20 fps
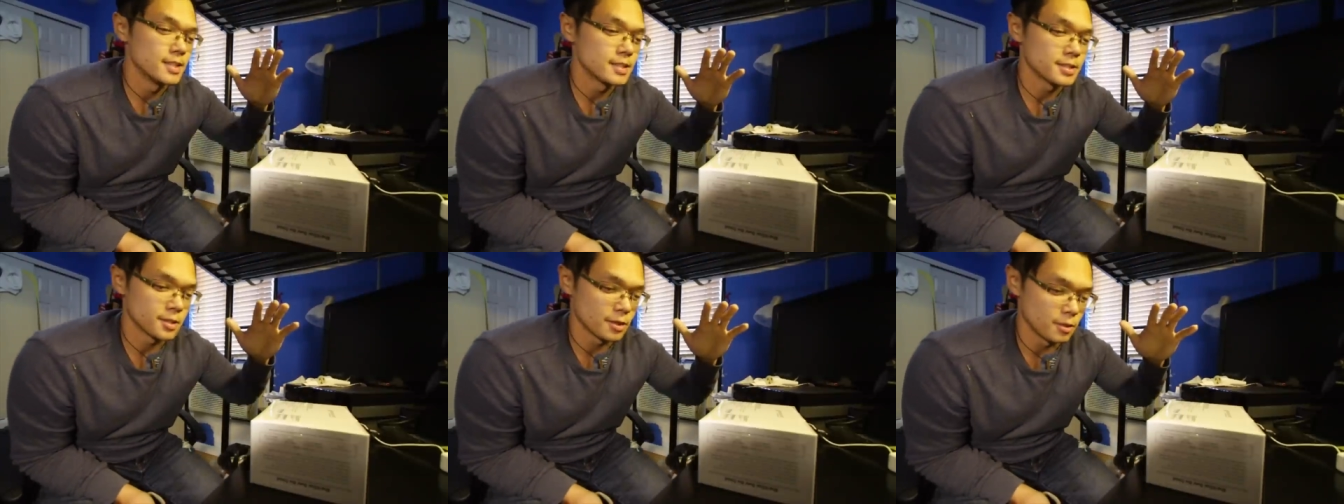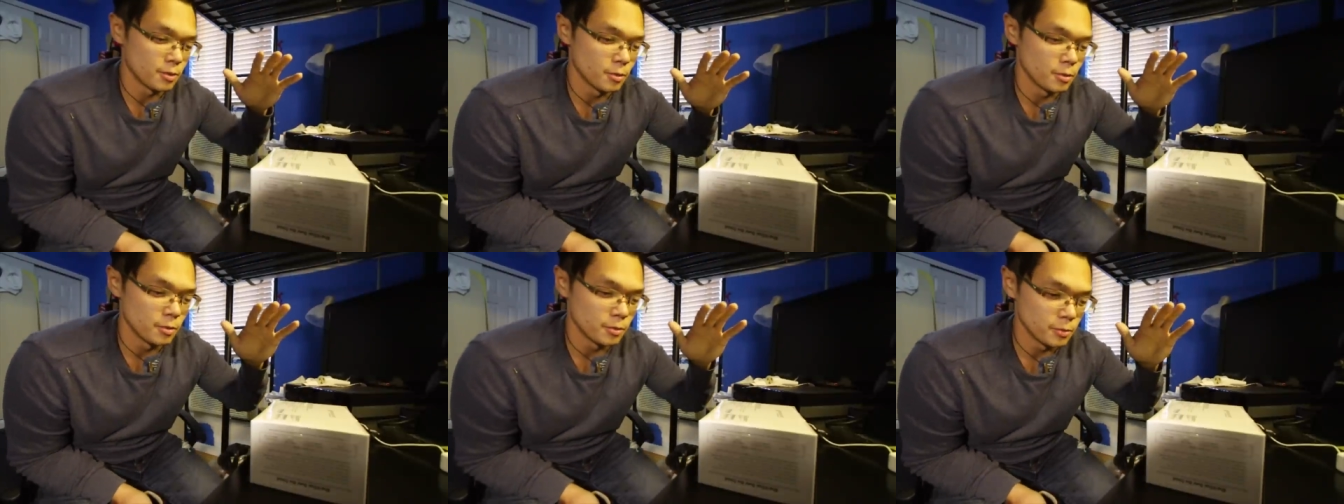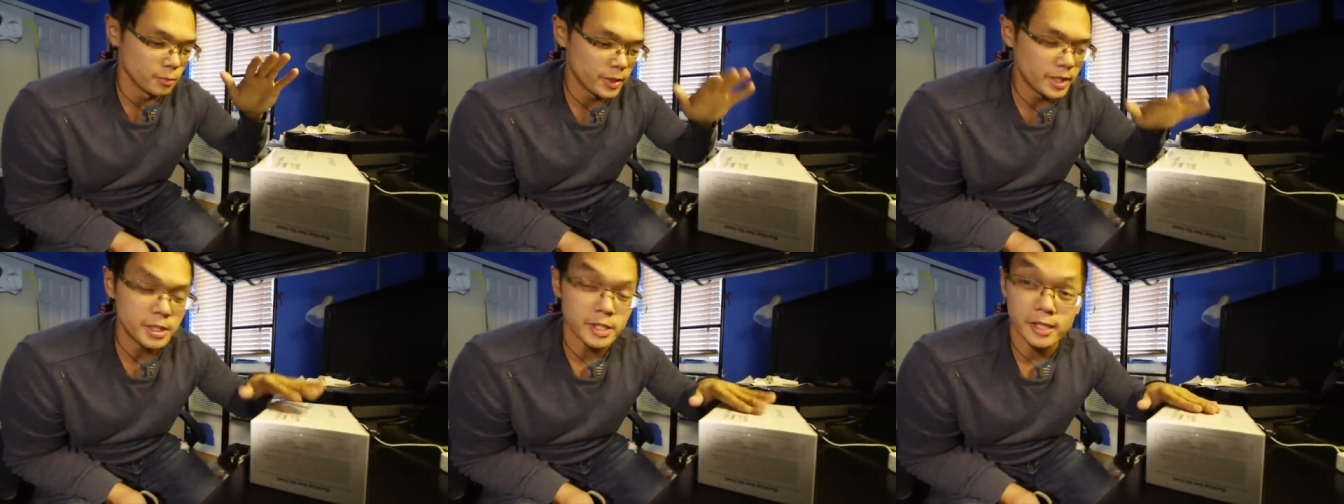So
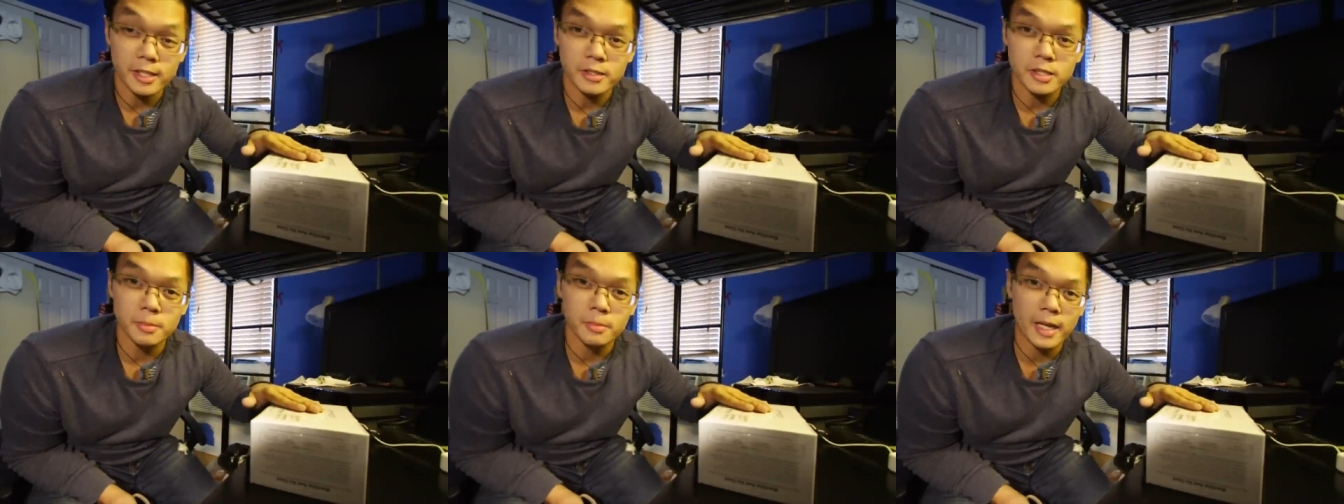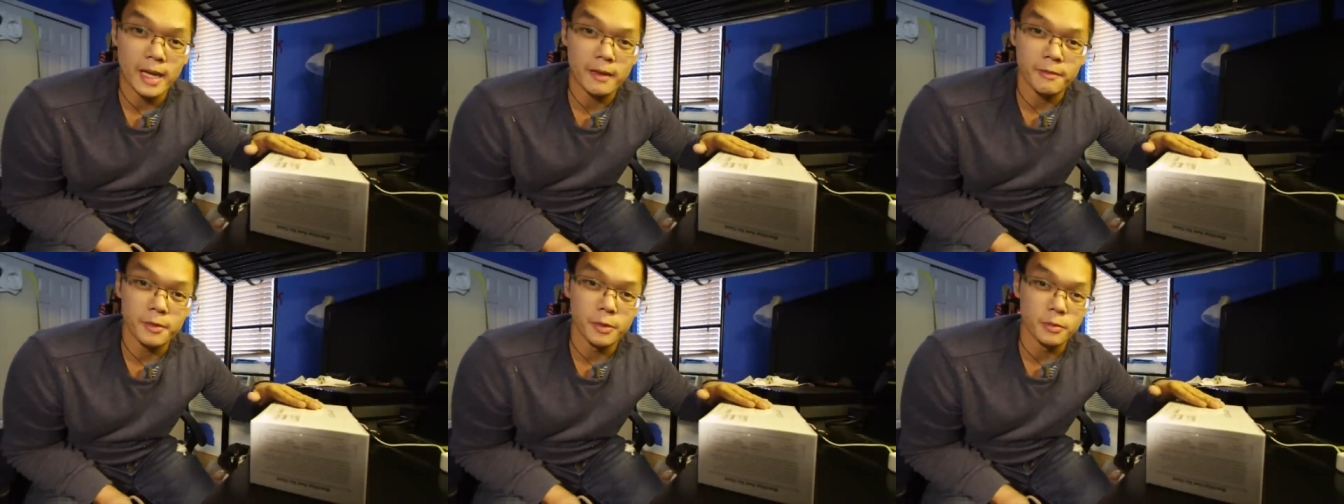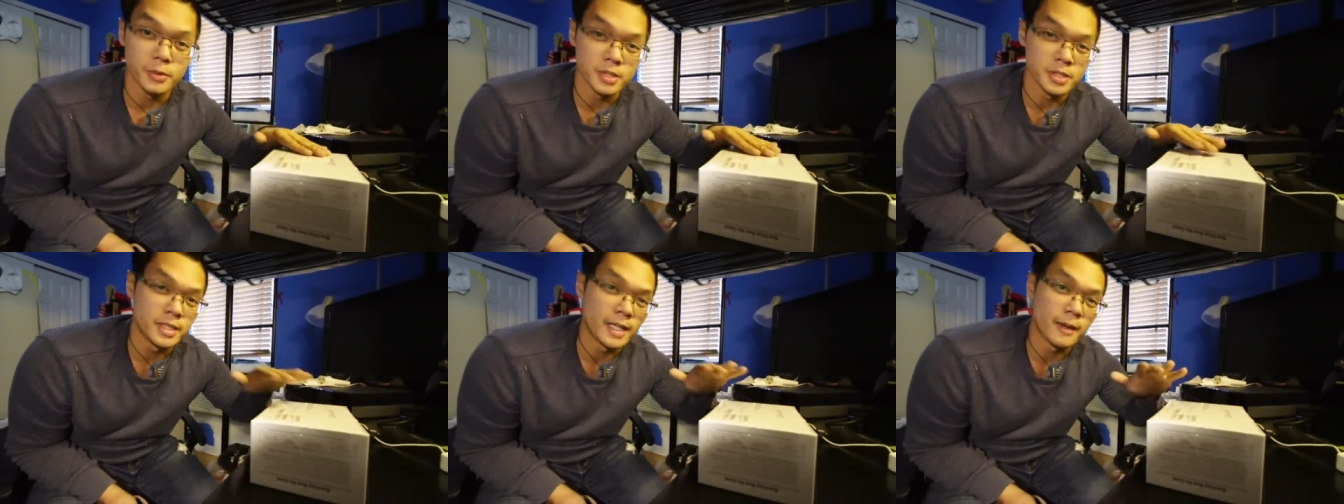reaching out to Blackvue
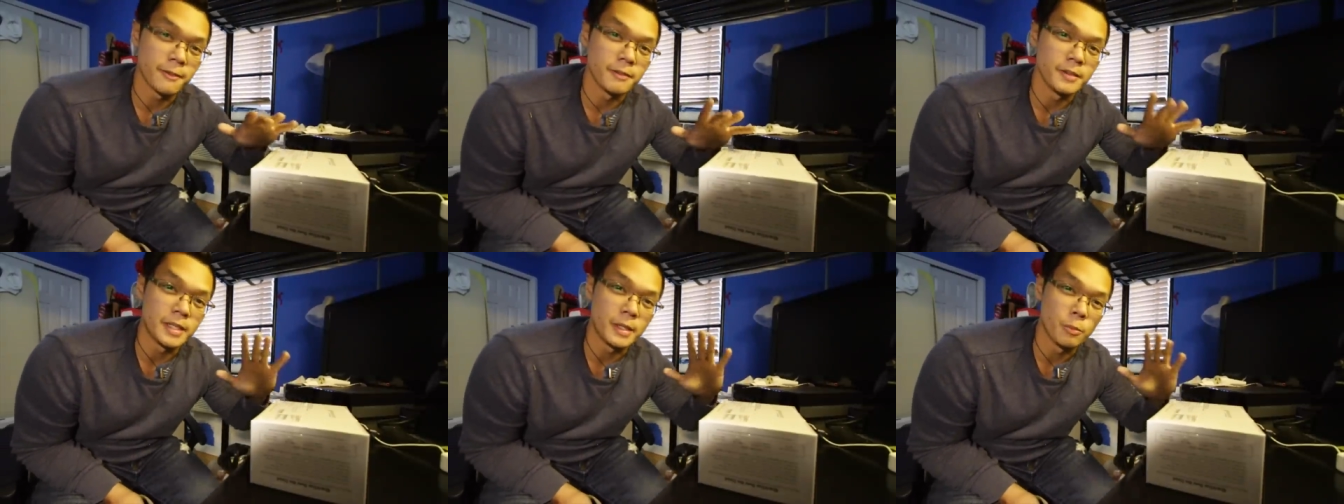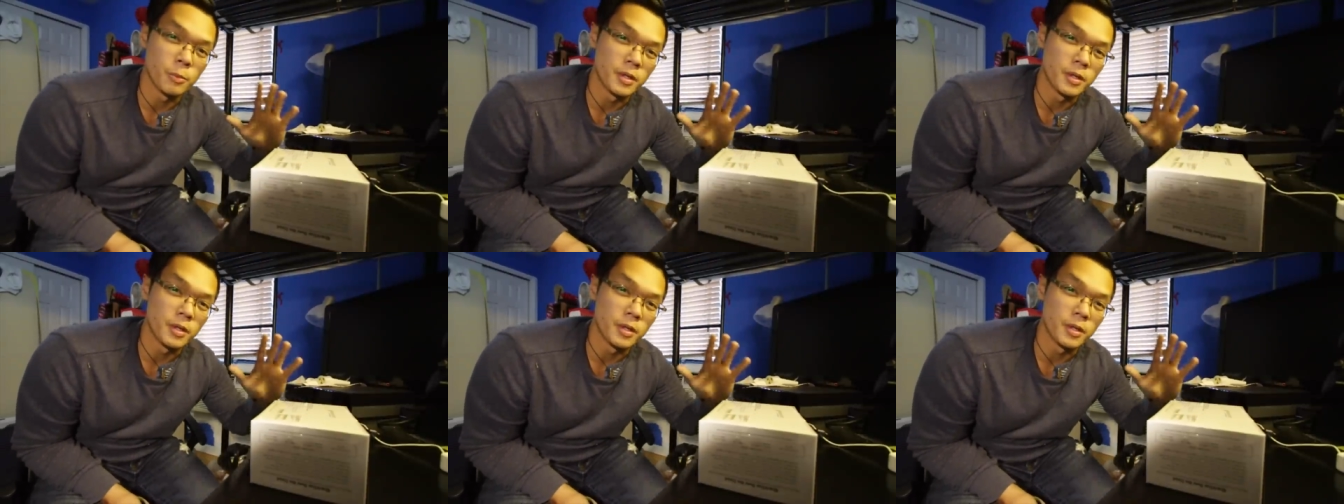was definitely